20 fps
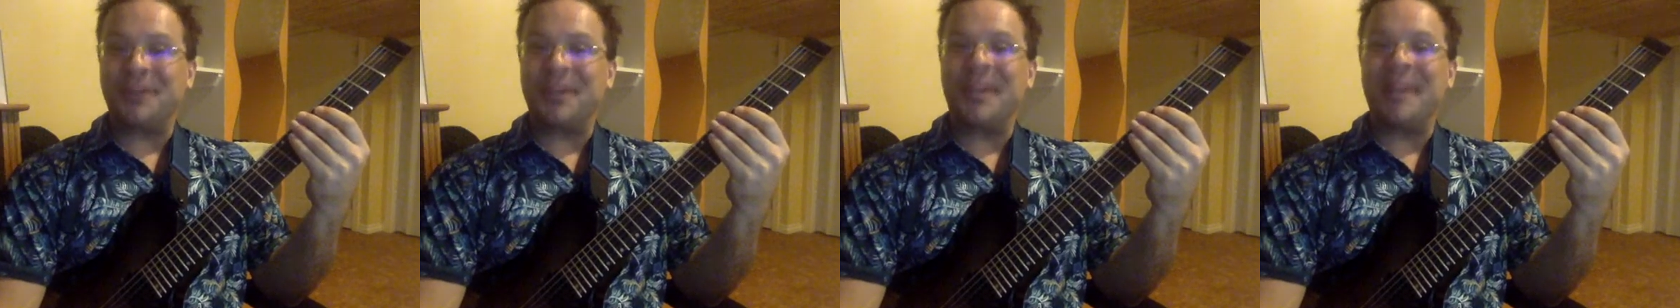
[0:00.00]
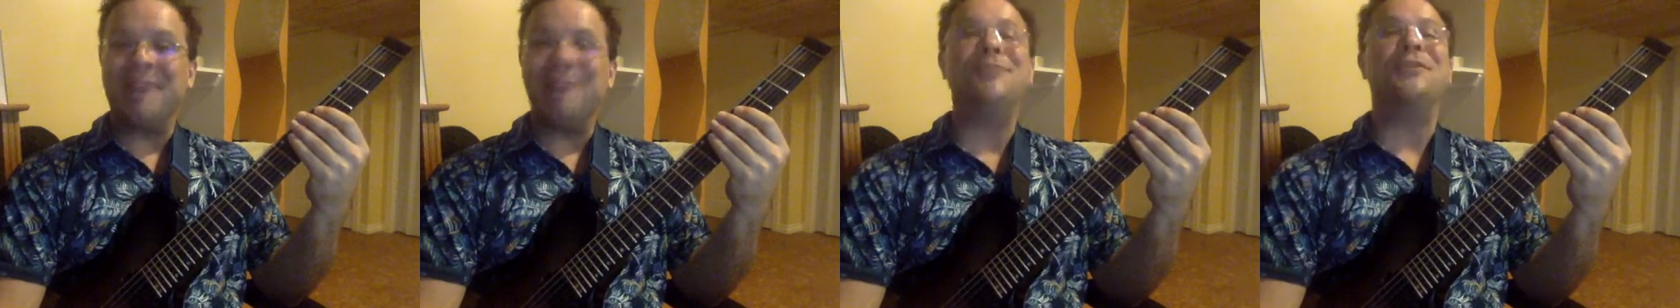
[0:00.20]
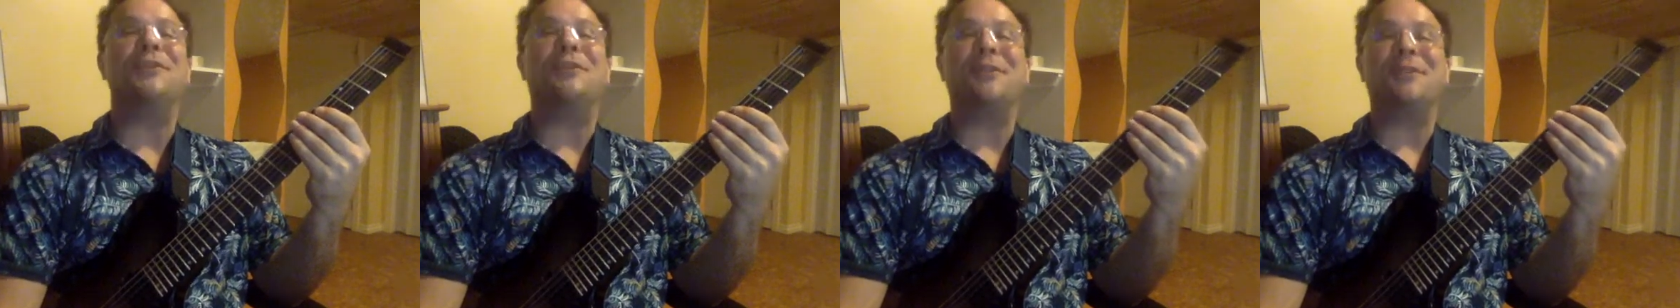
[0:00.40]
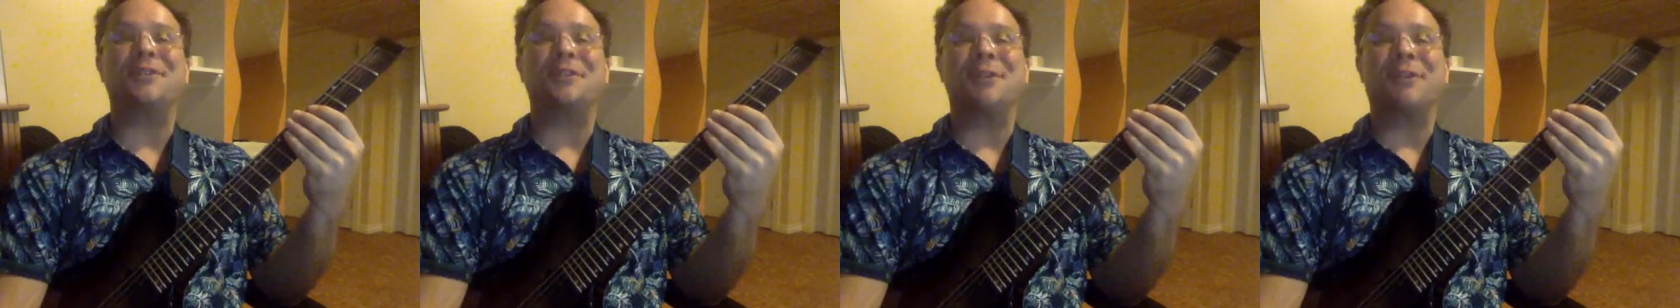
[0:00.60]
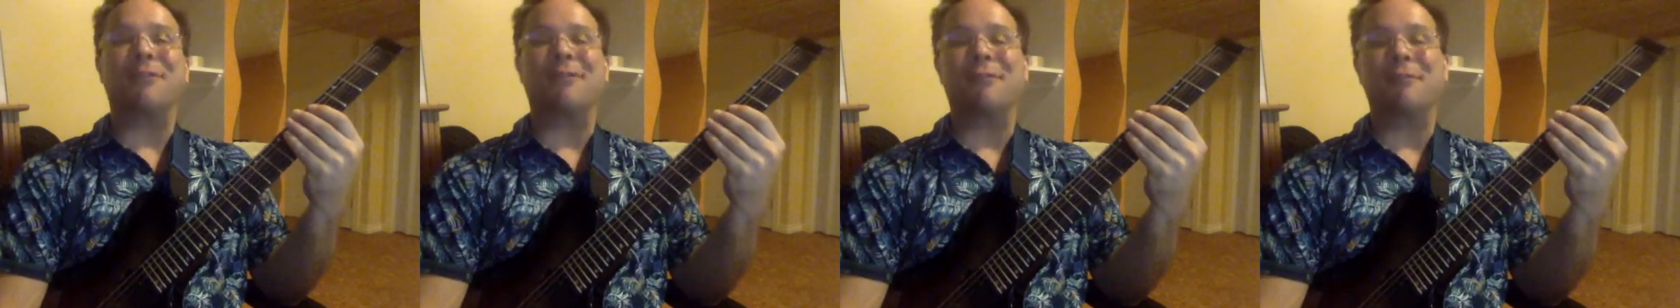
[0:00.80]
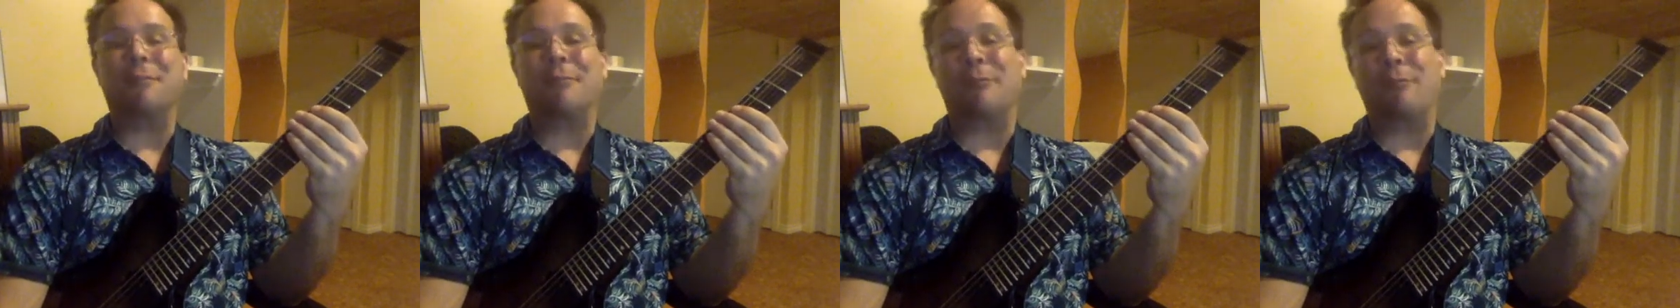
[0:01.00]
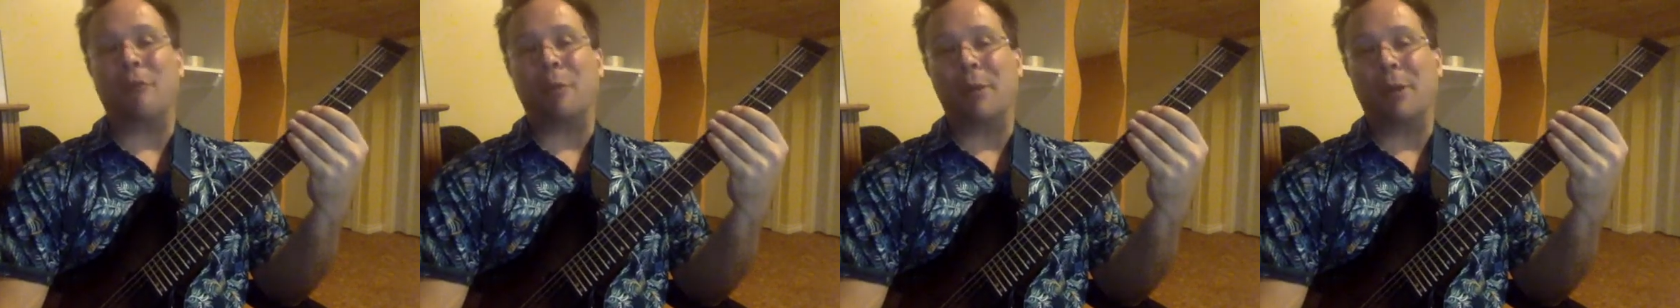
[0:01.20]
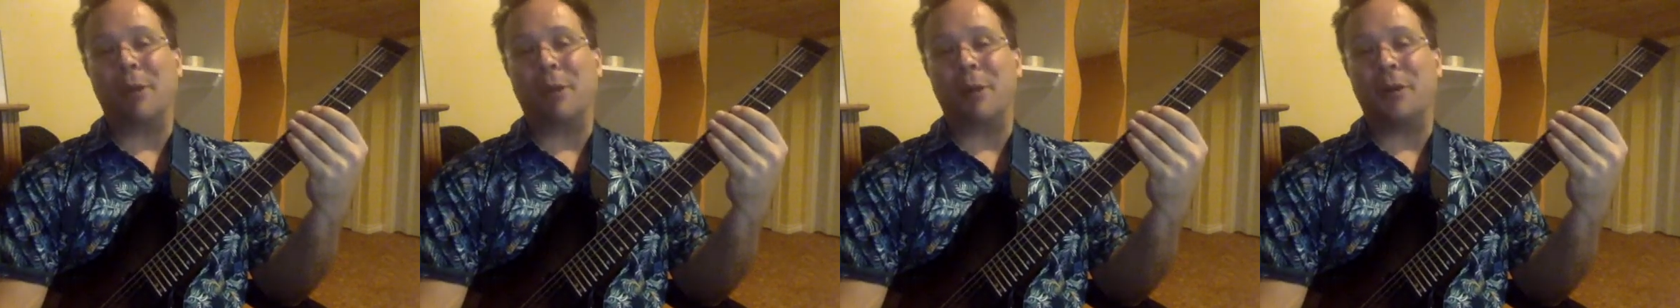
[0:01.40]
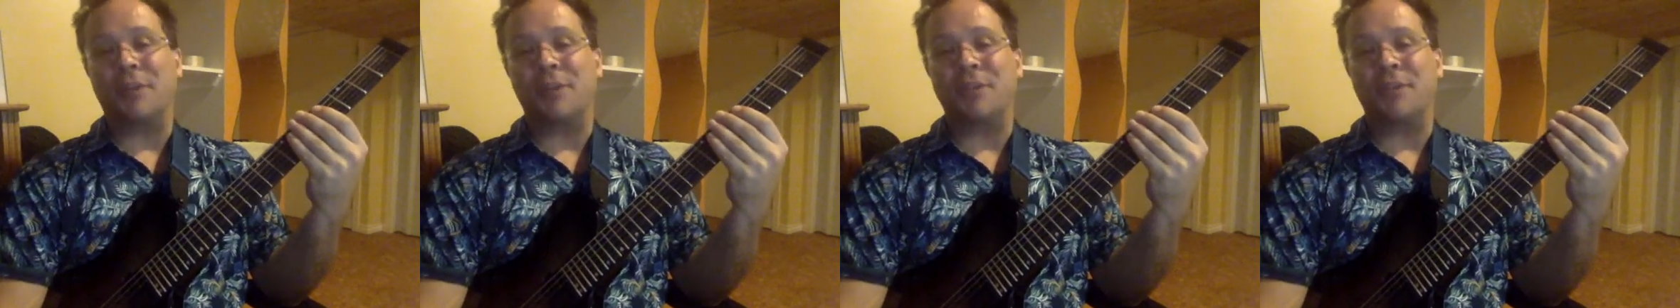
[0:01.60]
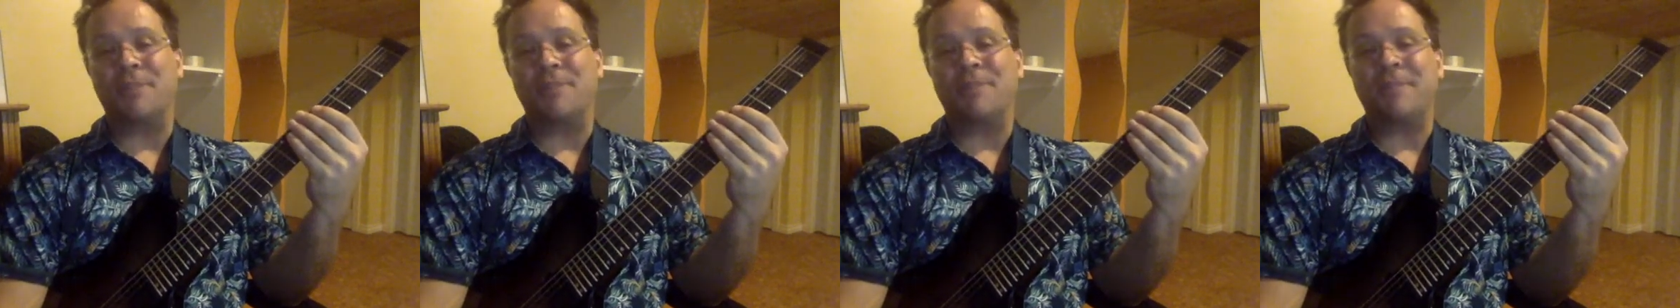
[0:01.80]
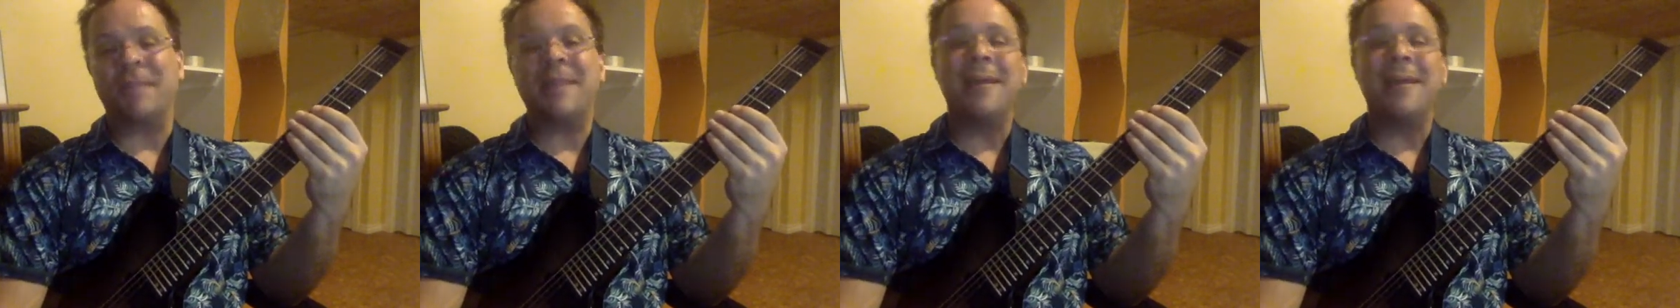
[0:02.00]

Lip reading: at Visionary Center for the Performing Arts.